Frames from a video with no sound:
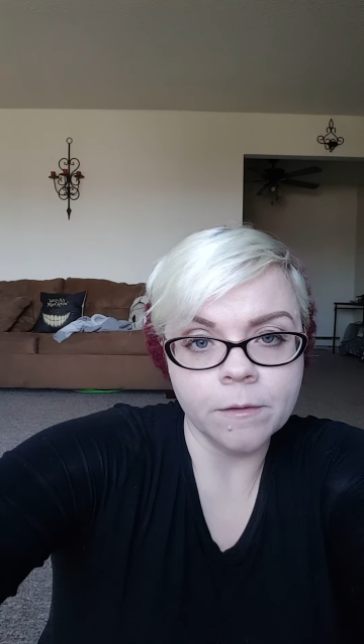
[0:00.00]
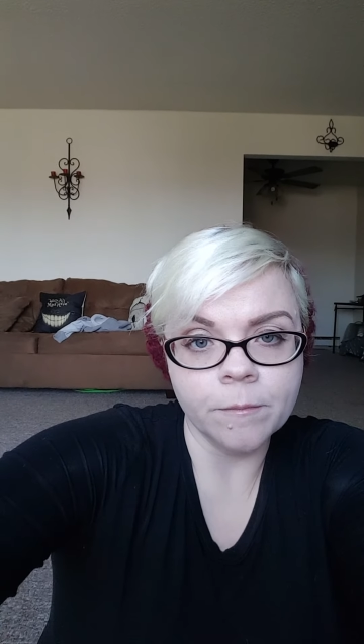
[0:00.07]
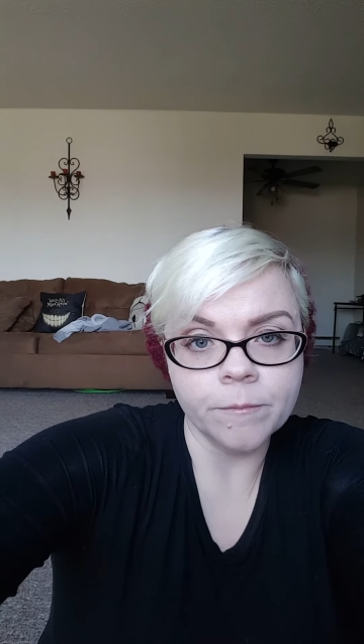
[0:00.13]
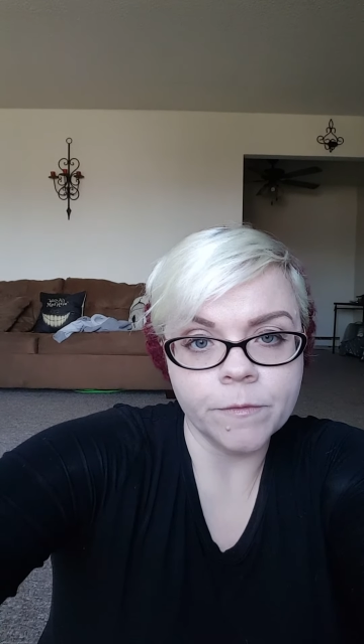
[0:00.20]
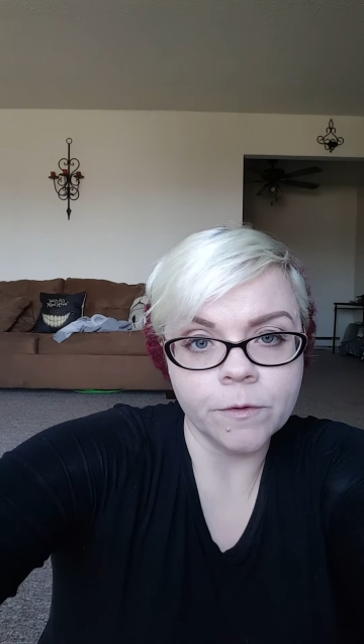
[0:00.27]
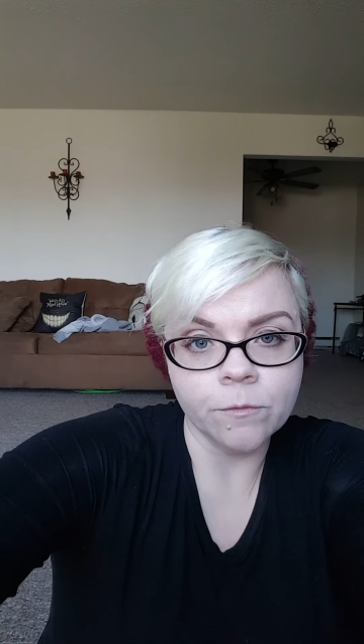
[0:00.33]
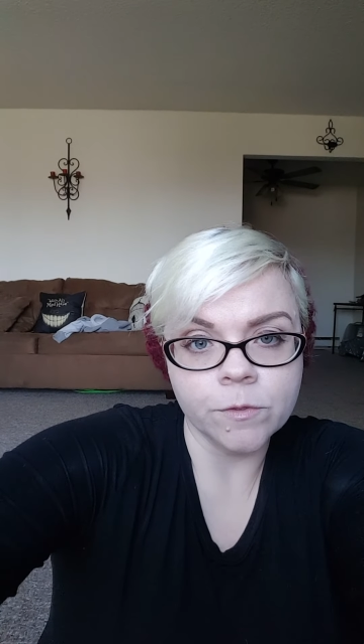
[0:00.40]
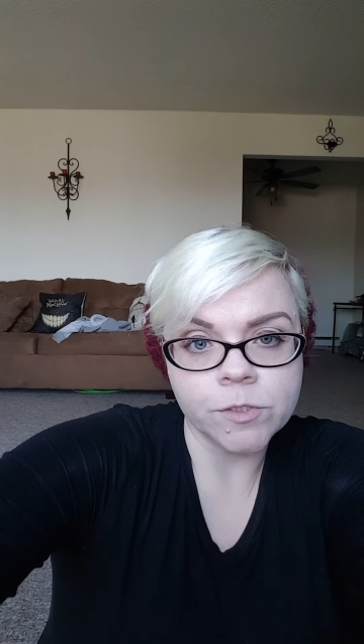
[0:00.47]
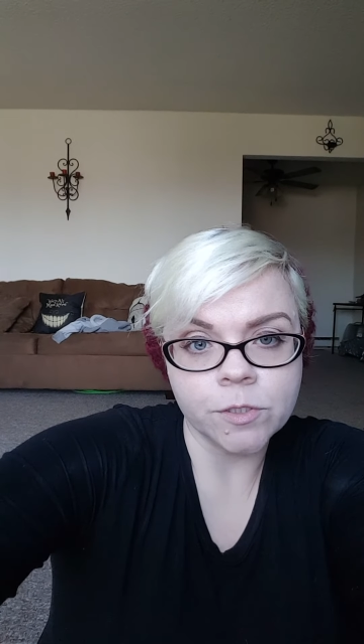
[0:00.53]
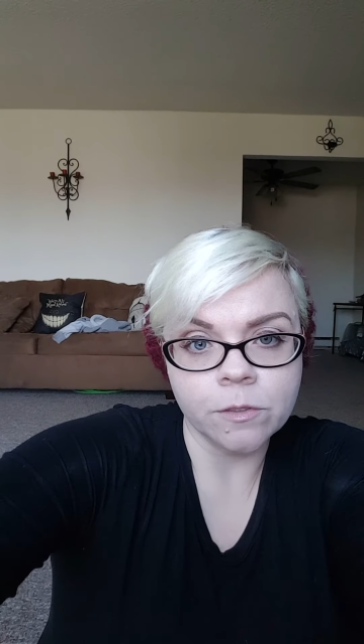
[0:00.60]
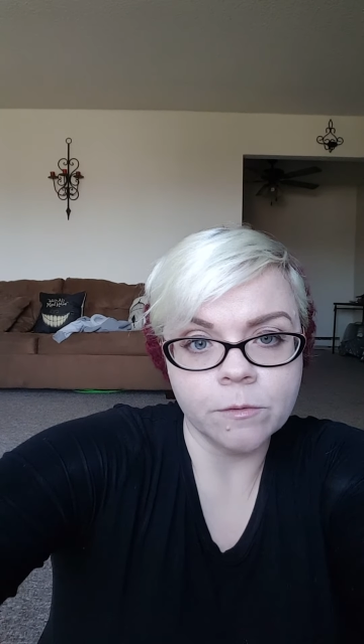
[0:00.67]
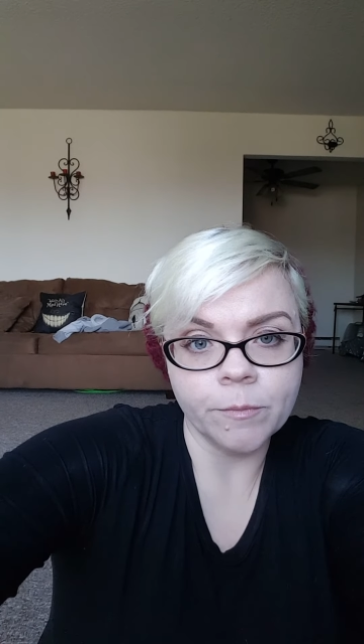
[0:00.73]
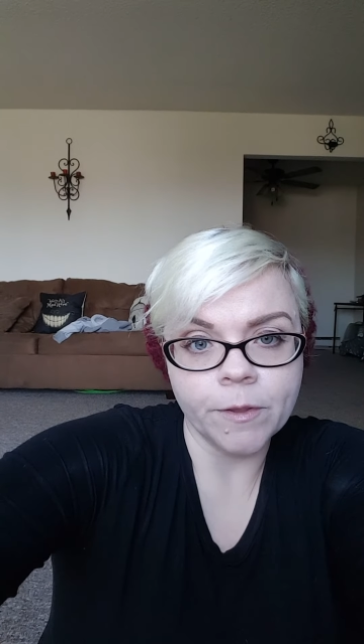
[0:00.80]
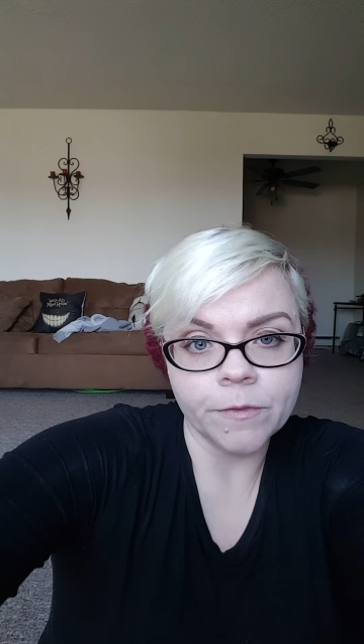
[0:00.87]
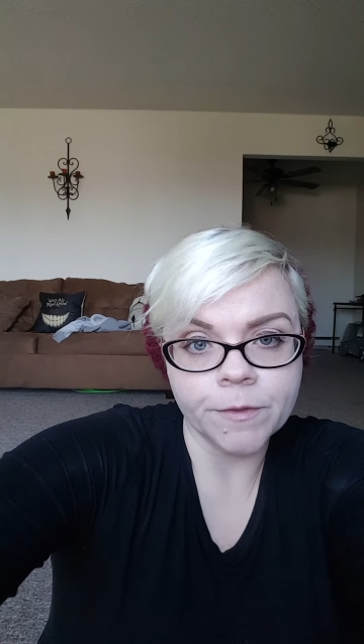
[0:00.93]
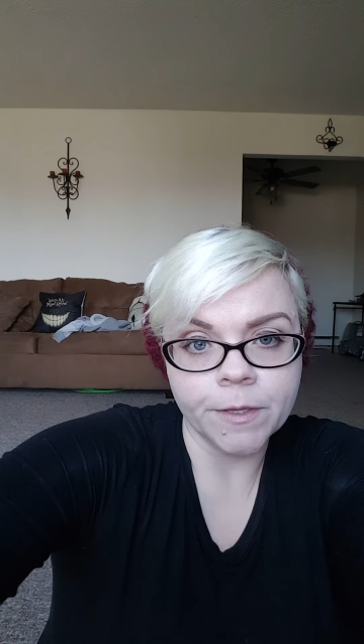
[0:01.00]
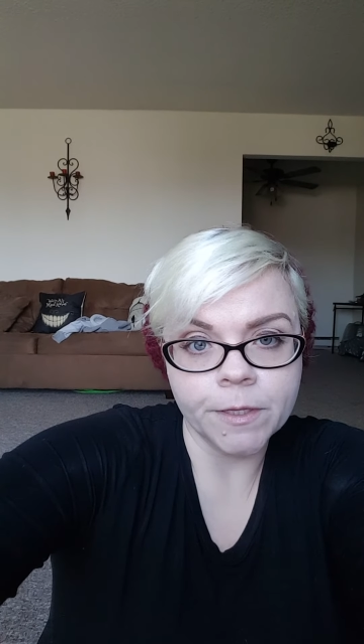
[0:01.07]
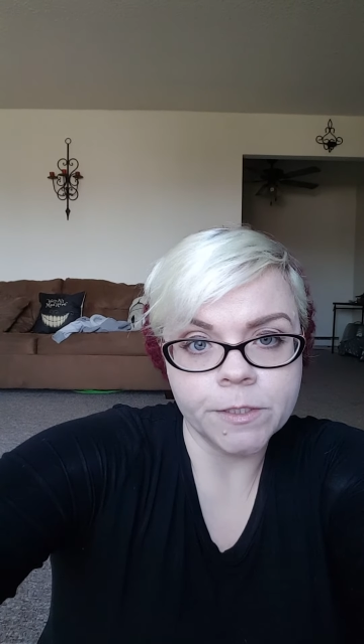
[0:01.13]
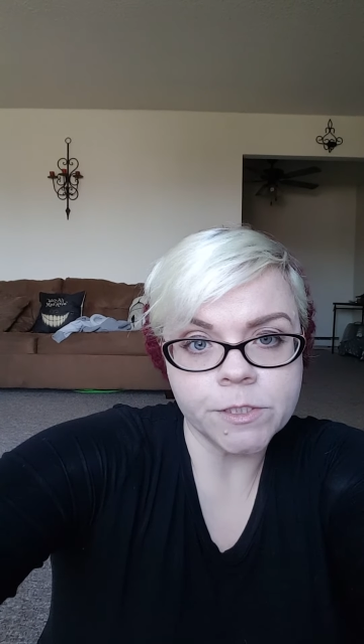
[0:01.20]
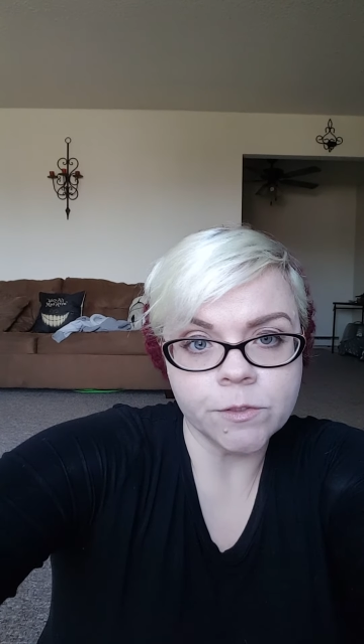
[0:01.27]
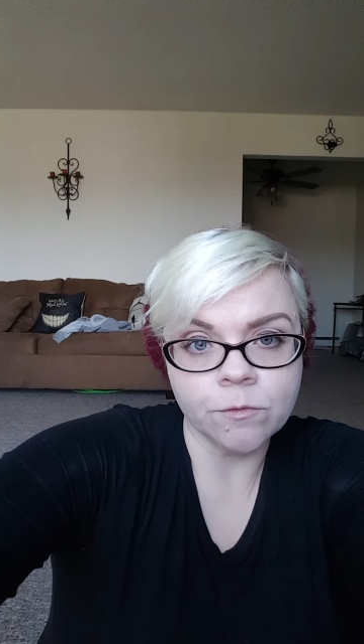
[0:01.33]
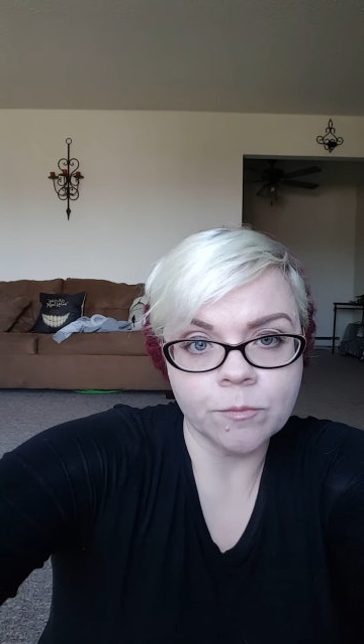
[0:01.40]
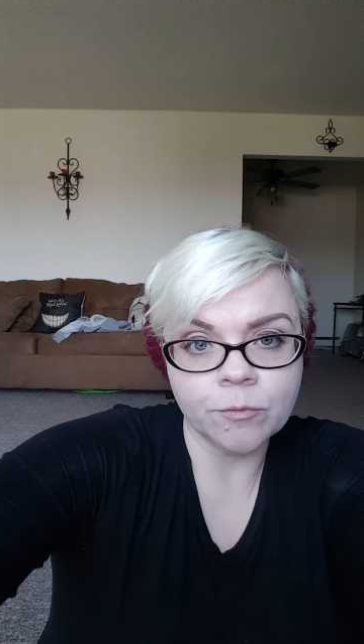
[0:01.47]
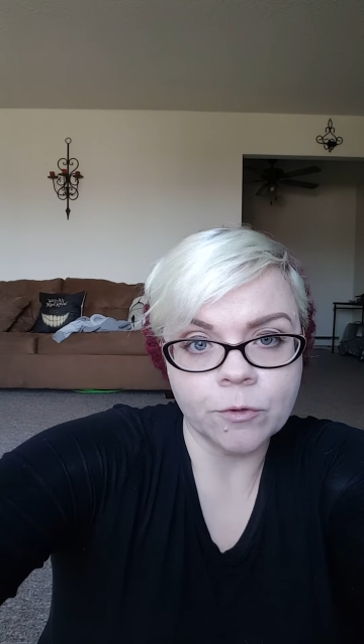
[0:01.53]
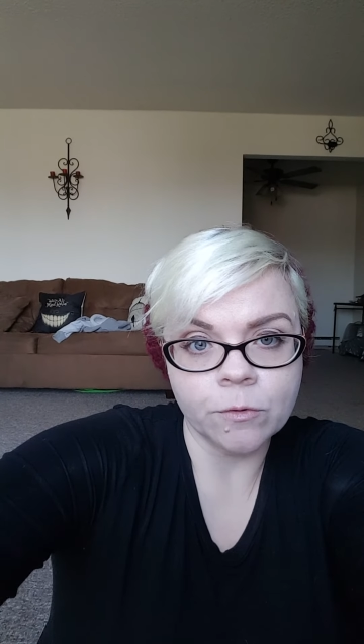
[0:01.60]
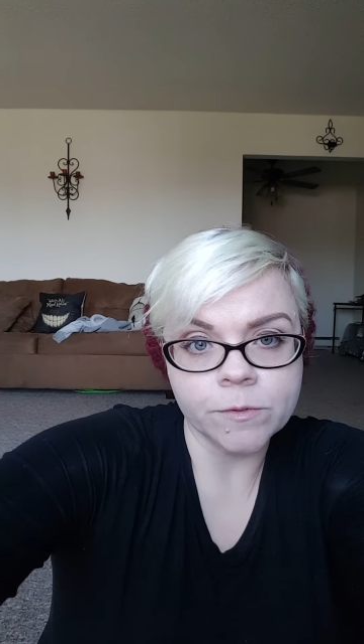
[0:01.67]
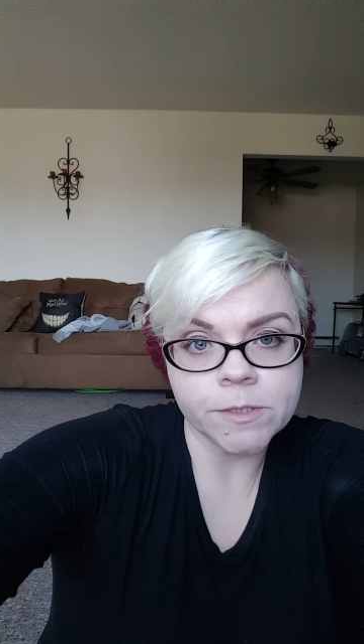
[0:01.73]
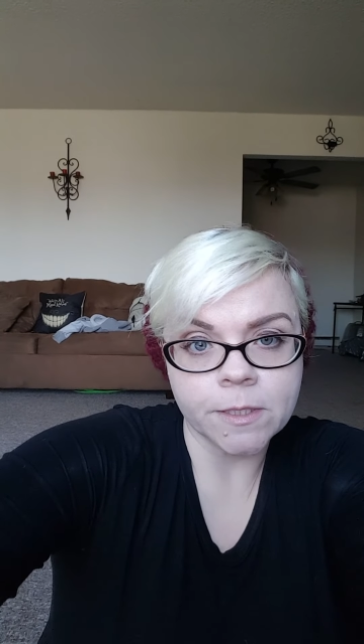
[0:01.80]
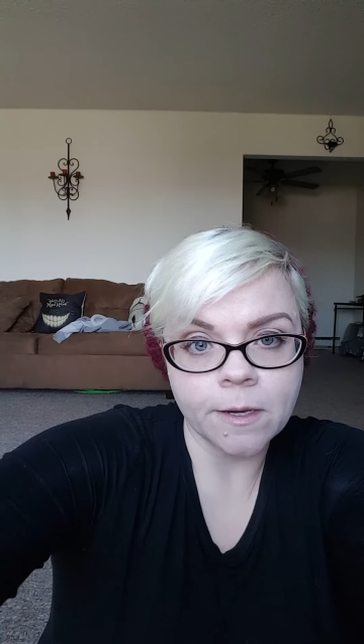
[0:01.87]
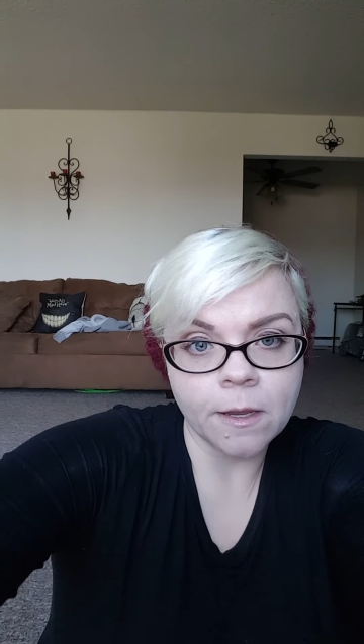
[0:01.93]
the original pathology report
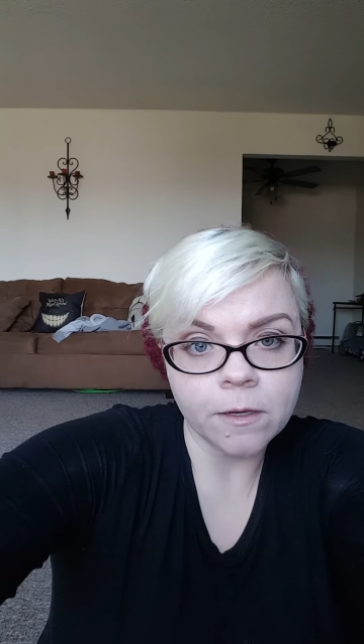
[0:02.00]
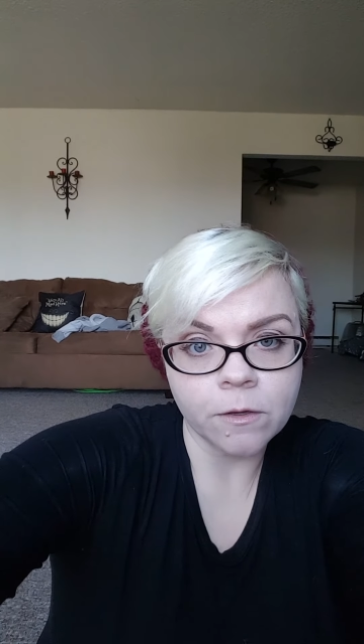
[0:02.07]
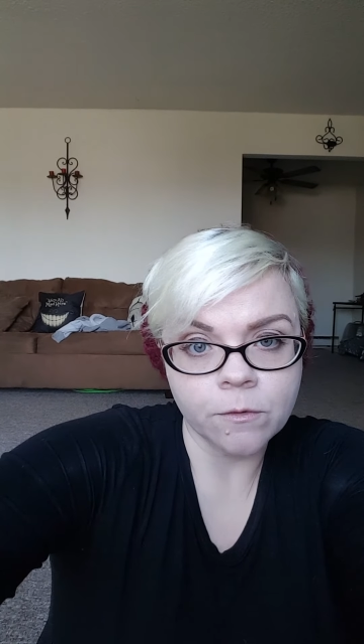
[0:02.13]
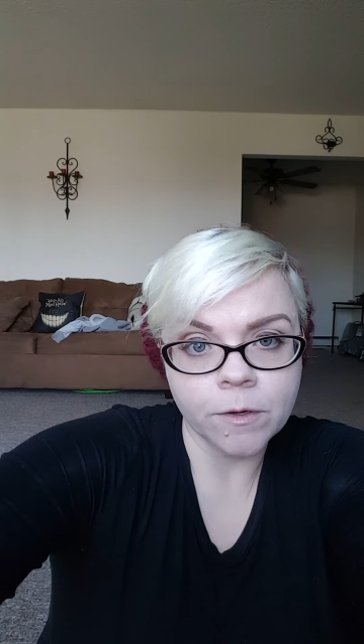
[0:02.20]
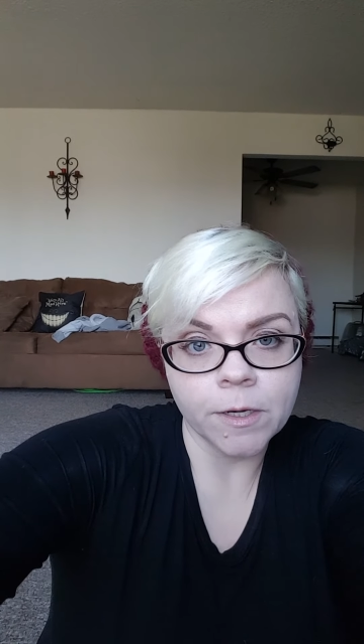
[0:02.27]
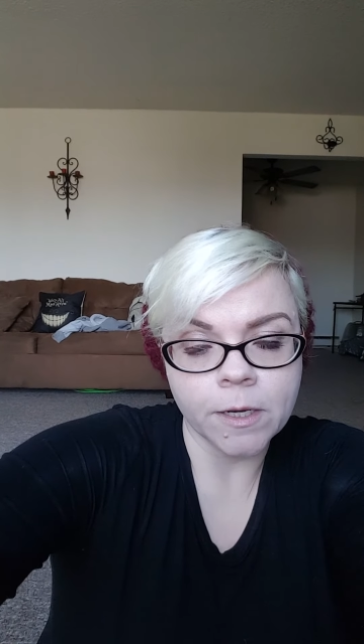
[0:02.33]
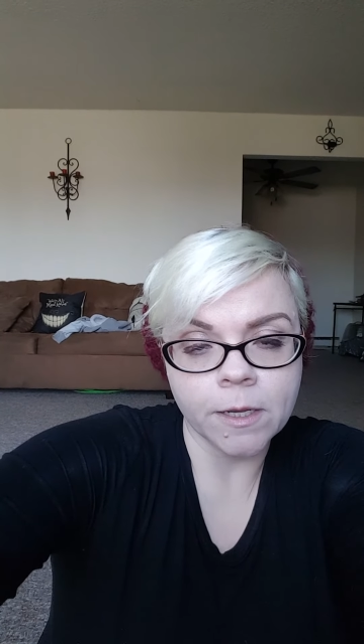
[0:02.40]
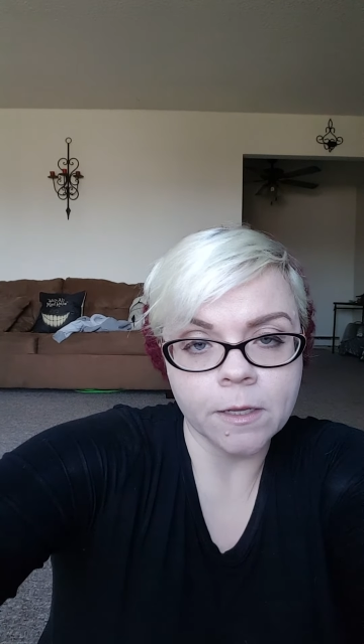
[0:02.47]
was inaccurate,